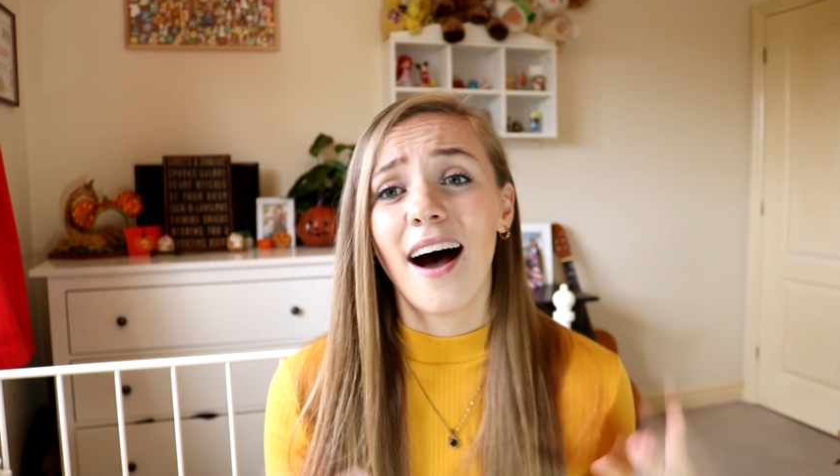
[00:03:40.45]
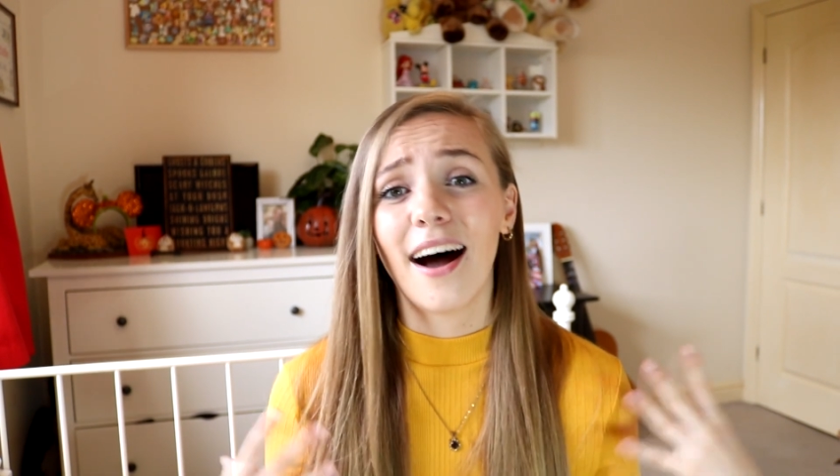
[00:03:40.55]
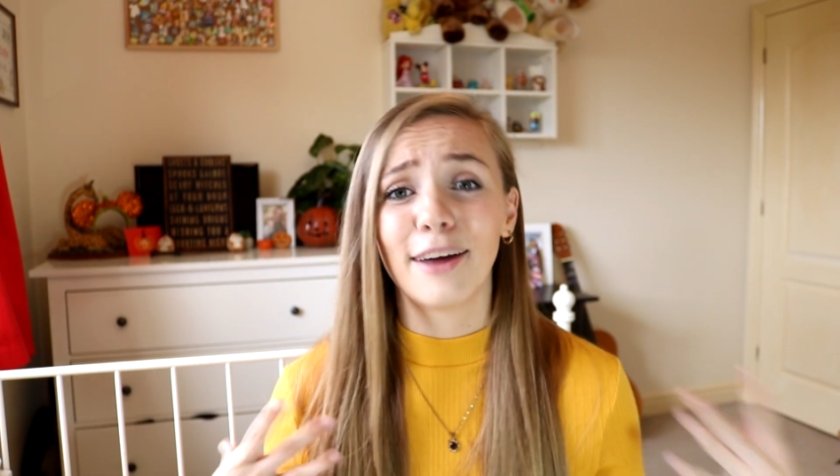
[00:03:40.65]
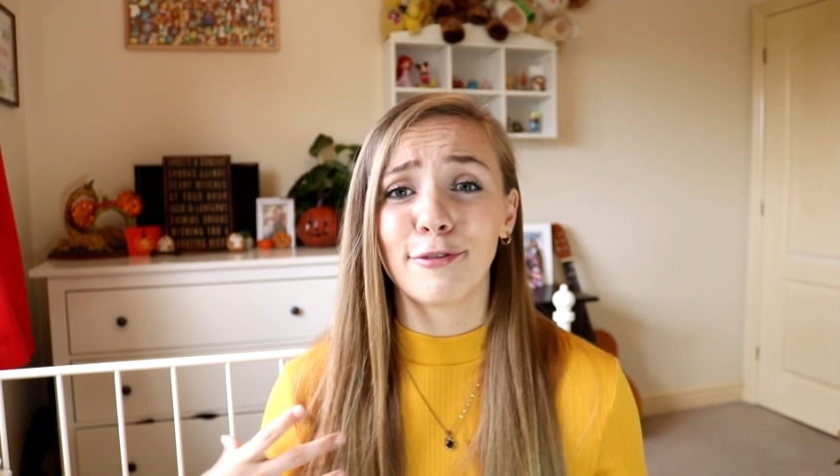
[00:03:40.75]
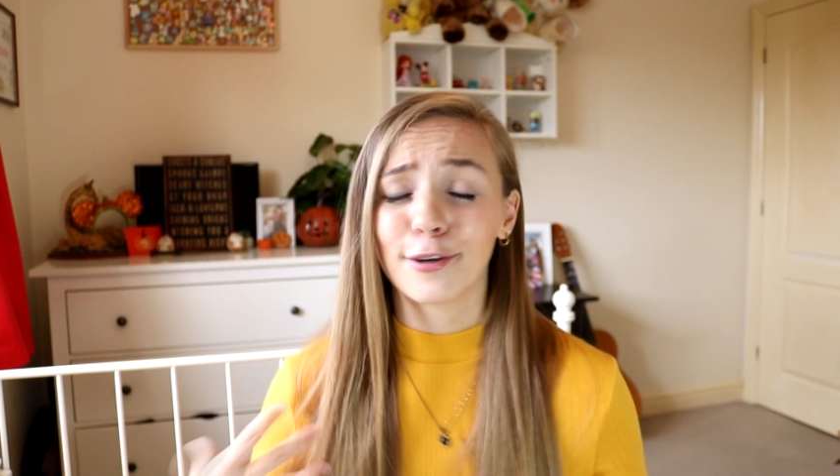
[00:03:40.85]

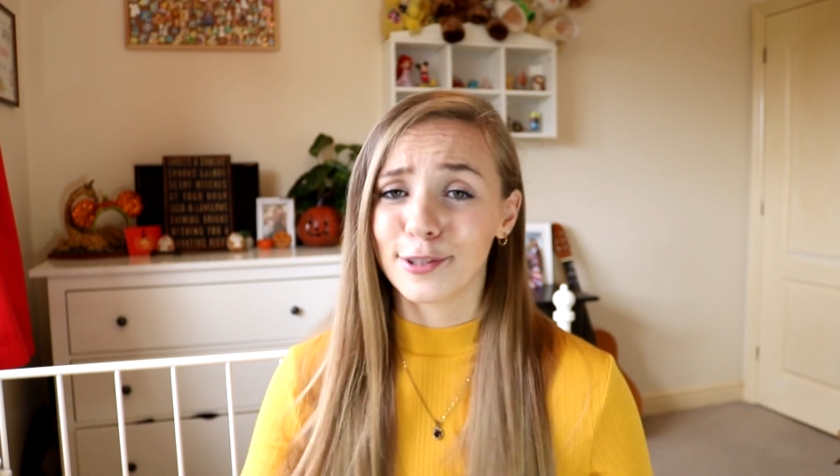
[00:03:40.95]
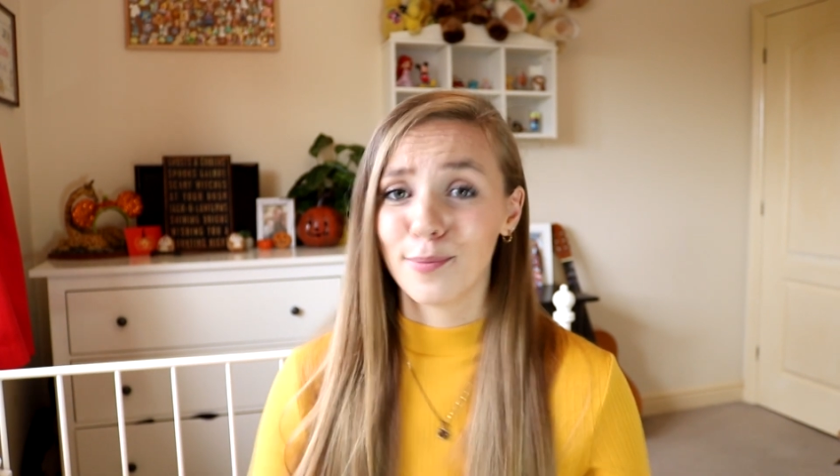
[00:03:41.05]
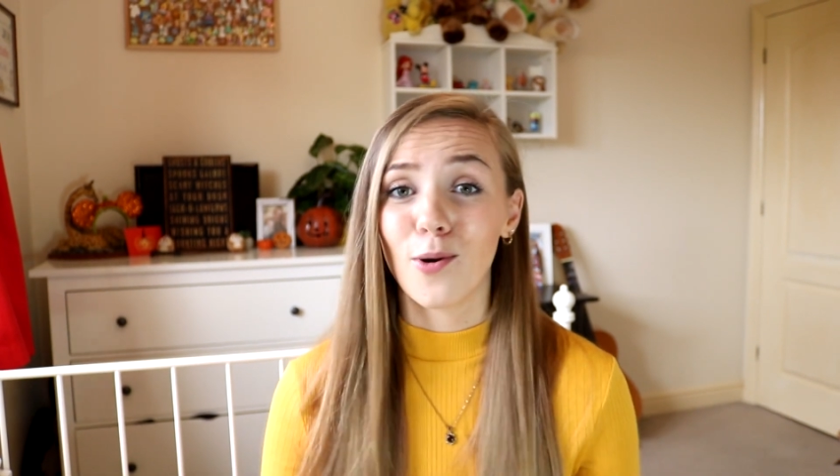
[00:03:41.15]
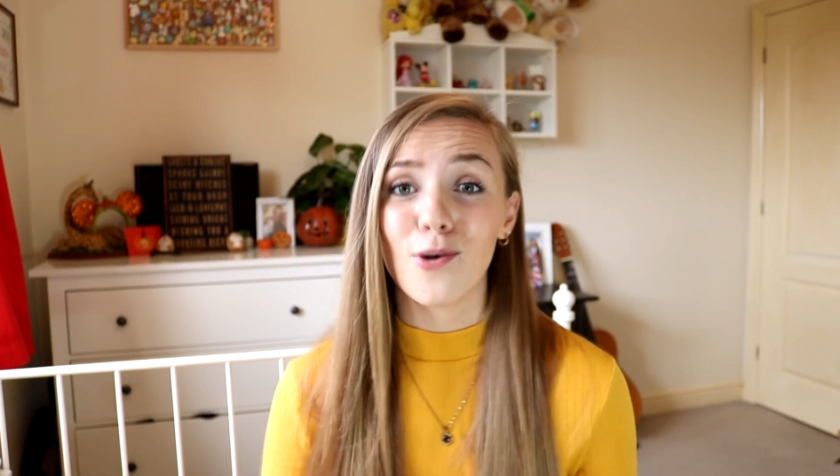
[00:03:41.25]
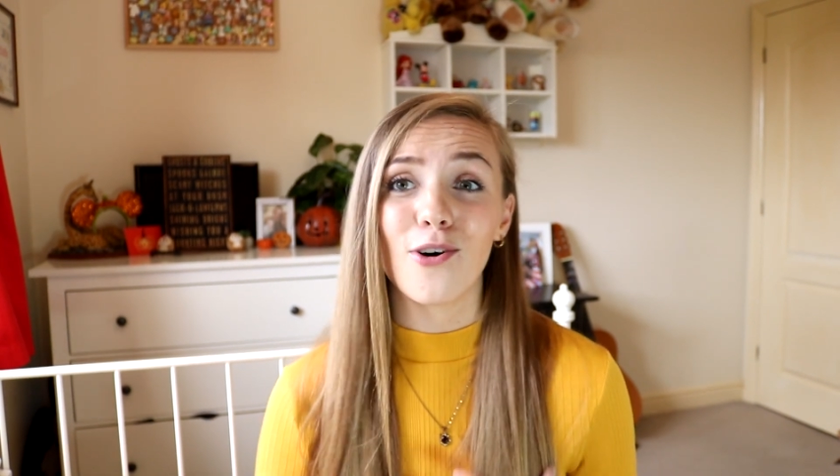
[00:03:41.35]
I focus
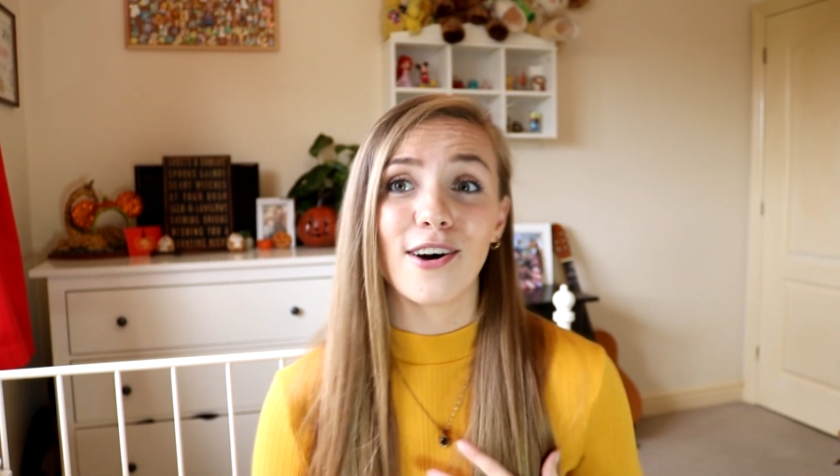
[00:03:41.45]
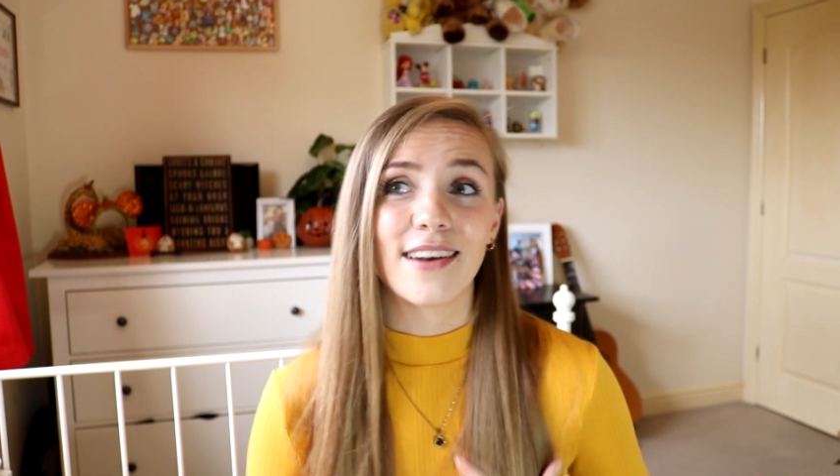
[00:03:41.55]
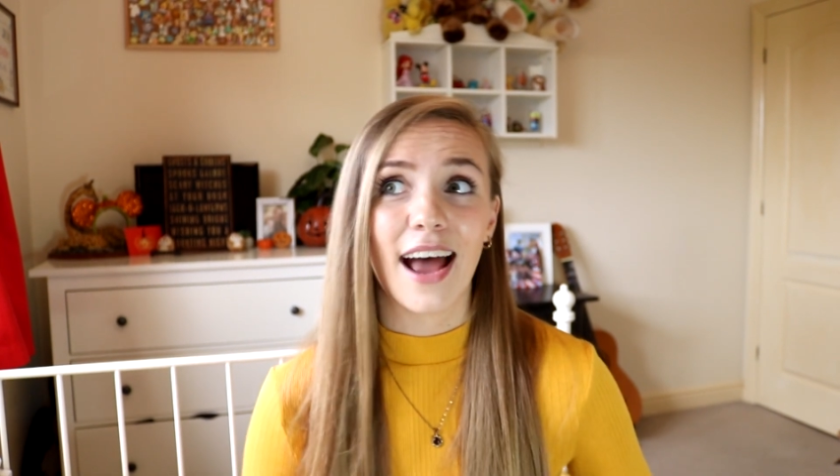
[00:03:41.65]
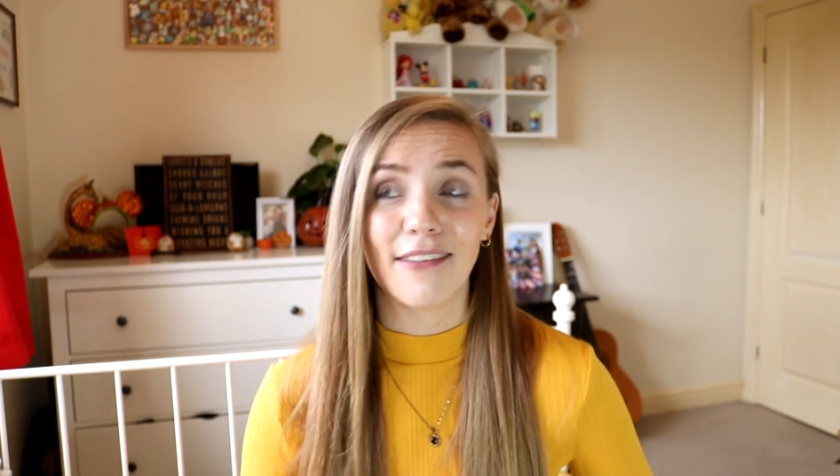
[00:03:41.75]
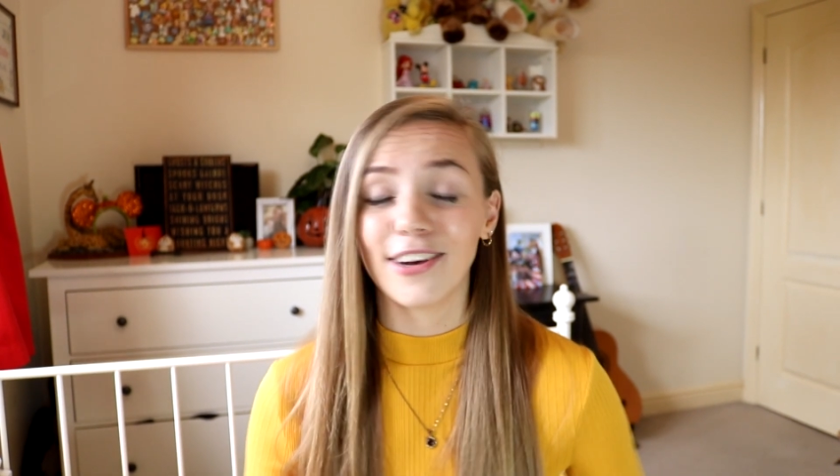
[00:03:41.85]
more on
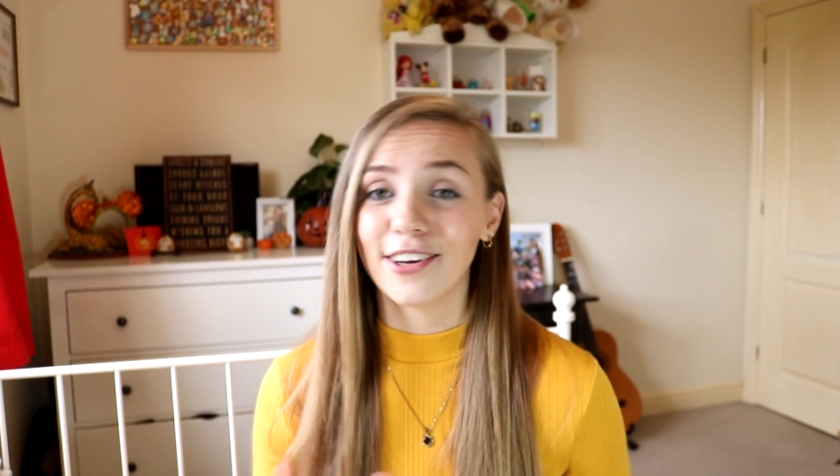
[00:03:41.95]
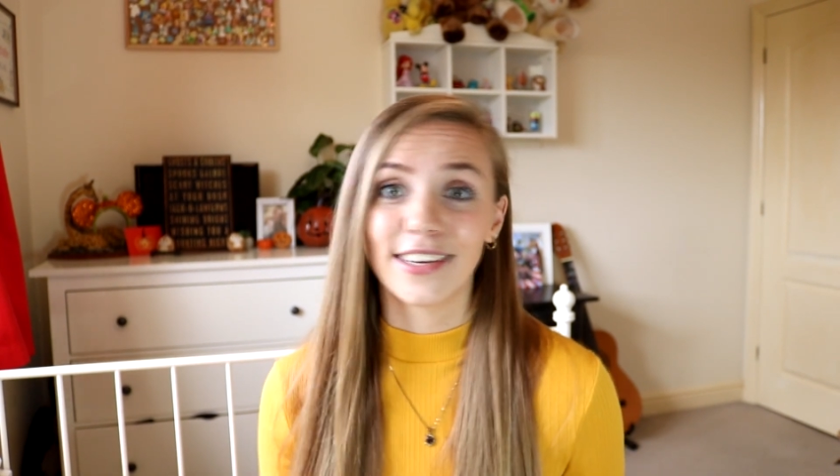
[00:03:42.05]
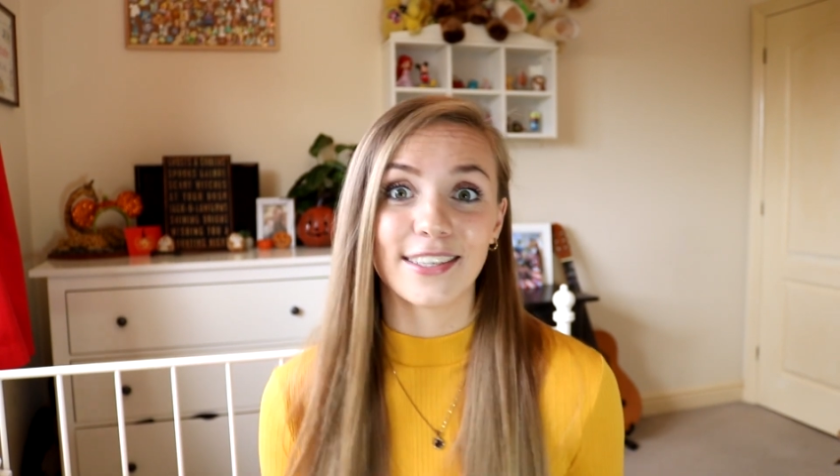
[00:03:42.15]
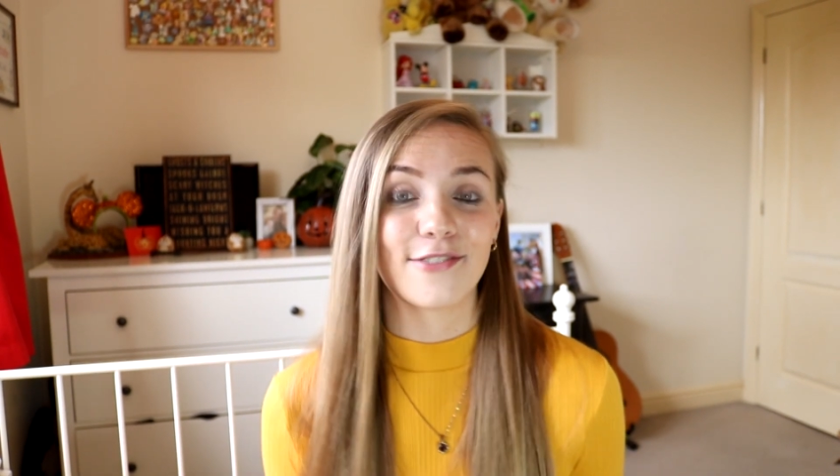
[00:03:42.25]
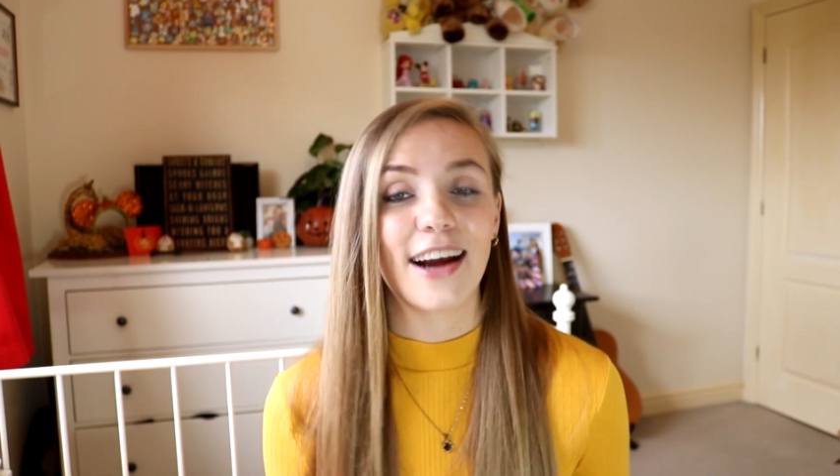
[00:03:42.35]
having a good
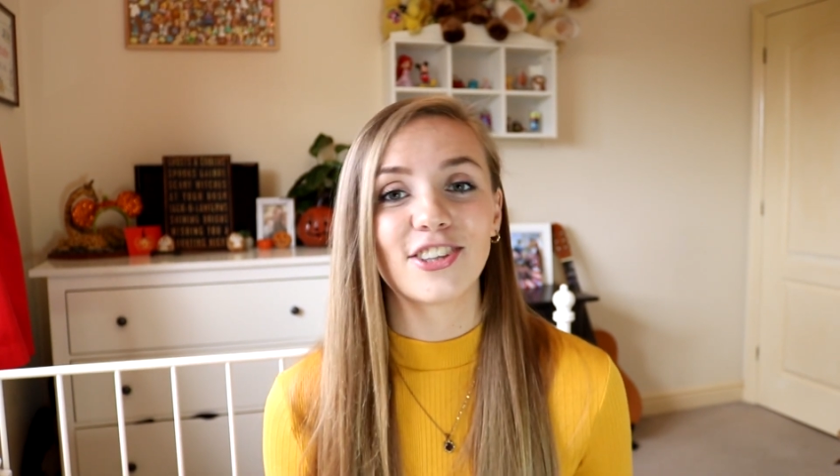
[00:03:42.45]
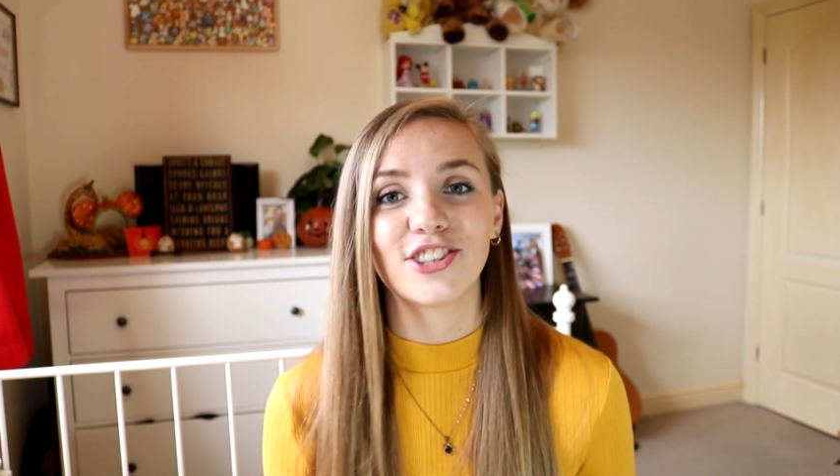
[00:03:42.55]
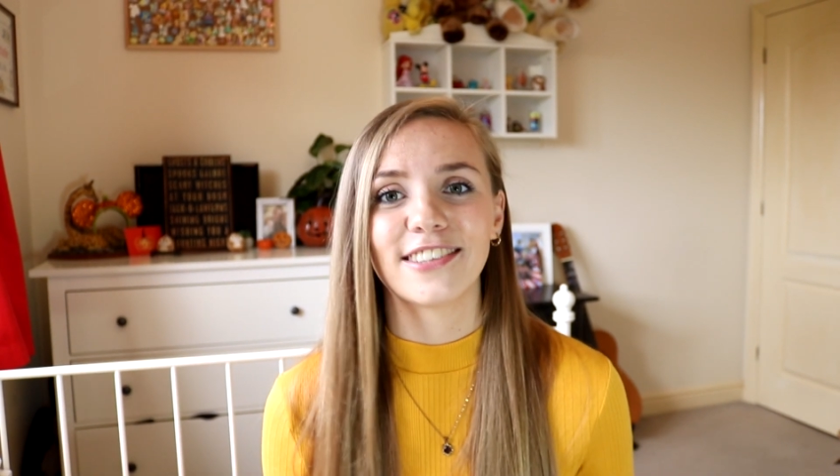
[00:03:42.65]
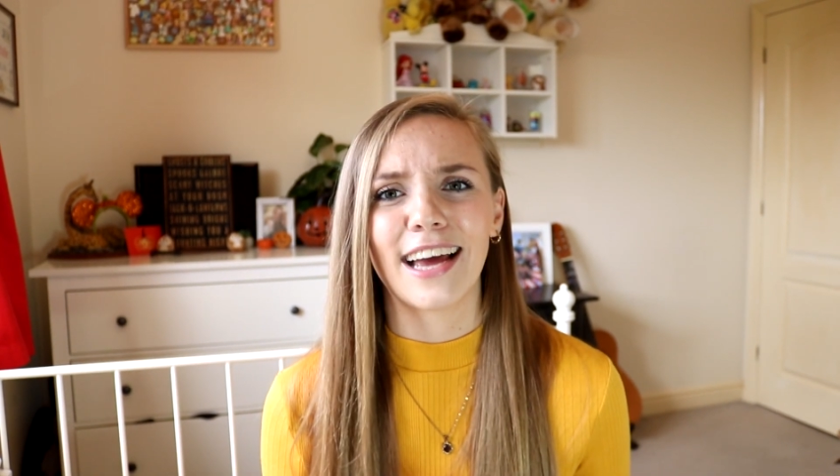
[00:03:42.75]
interaction